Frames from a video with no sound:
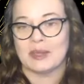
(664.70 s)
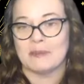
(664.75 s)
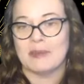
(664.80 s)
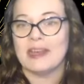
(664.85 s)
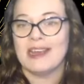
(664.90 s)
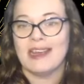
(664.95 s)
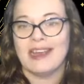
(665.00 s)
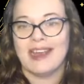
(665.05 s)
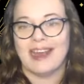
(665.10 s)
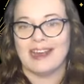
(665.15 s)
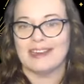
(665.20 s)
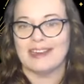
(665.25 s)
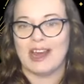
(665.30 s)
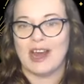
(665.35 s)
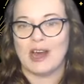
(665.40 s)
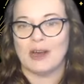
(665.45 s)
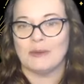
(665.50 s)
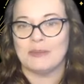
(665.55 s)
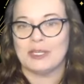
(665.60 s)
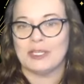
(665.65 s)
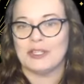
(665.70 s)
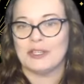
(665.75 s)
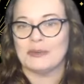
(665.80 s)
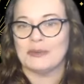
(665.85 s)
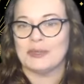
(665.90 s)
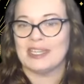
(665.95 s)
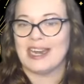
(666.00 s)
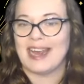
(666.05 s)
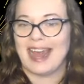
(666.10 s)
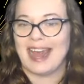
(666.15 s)
them and helping
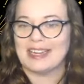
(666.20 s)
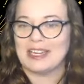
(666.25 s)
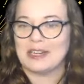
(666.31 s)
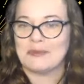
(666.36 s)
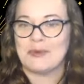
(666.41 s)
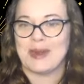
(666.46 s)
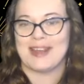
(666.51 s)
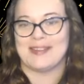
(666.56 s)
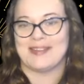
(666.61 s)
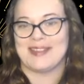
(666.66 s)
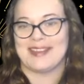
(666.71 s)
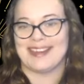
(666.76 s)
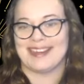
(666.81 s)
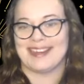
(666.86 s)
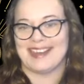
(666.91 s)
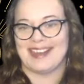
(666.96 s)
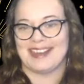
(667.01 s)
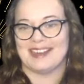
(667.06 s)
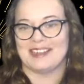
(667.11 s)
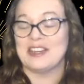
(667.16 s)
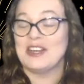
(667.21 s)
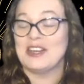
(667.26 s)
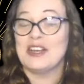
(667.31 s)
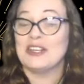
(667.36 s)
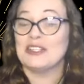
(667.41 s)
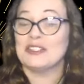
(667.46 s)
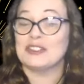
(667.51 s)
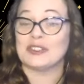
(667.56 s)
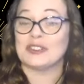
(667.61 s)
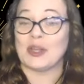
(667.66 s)
you in any way that I can.
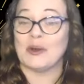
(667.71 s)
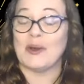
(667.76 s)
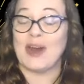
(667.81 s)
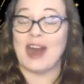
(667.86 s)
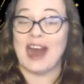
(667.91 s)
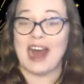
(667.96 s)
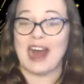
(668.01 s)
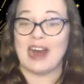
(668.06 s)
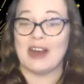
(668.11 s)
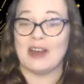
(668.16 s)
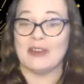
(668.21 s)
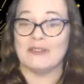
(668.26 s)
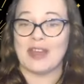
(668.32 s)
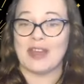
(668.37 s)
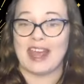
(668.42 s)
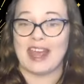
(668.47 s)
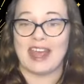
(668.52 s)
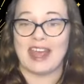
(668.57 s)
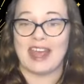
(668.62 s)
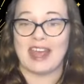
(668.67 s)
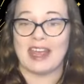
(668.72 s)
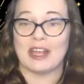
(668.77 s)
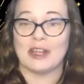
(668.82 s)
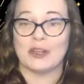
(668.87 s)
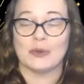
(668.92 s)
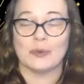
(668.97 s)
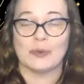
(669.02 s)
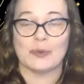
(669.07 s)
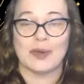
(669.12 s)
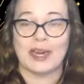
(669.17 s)
So have a
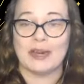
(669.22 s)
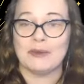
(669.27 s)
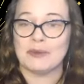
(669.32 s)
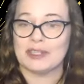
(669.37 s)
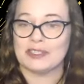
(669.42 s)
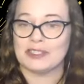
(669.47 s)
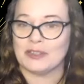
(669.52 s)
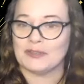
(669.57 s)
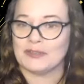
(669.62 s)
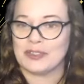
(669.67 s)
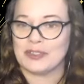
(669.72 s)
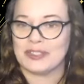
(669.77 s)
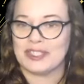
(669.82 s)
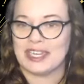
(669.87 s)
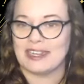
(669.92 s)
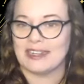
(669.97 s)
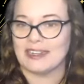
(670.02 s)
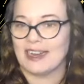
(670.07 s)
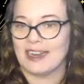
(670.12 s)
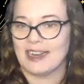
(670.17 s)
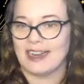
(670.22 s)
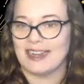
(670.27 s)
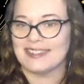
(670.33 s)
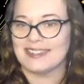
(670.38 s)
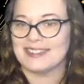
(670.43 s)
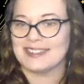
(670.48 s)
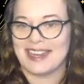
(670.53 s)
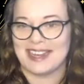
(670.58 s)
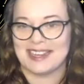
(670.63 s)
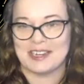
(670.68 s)
great rest of your day,
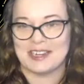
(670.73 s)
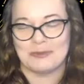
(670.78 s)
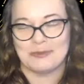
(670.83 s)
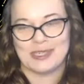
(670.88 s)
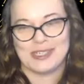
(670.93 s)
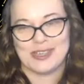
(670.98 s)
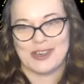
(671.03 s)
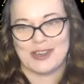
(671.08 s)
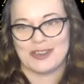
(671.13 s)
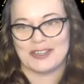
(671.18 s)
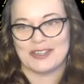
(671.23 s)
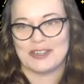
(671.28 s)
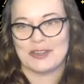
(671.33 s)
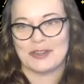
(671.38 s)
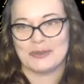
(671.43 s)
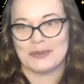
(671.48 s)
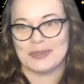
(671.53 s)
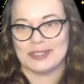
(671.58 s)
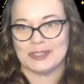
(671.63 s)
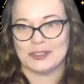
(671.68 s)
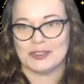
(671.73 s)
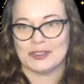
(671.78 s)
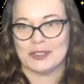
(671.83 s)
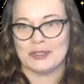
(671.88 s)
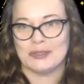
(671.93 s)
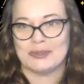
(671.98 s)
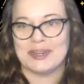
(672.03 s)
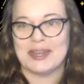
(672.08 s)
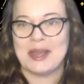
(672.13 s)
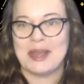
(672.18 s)
guys, and I'll be talking to you real
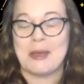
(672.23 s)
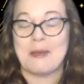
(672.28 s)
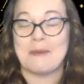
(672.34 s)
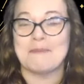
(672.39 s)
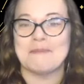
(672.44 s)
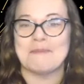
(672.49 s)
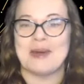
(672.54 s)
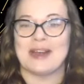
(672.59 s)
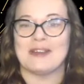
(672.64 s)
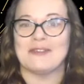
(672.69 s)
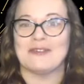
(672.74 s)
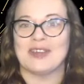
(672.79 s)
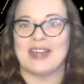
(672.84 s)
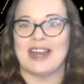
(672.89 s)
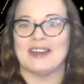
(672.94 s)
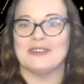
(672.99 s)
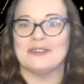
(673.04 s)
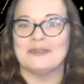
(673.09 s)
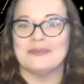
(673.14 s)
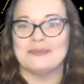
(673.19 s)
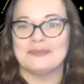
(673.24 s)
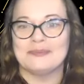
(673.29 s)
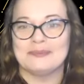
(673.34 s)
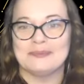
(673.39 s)
soon. Bye for now.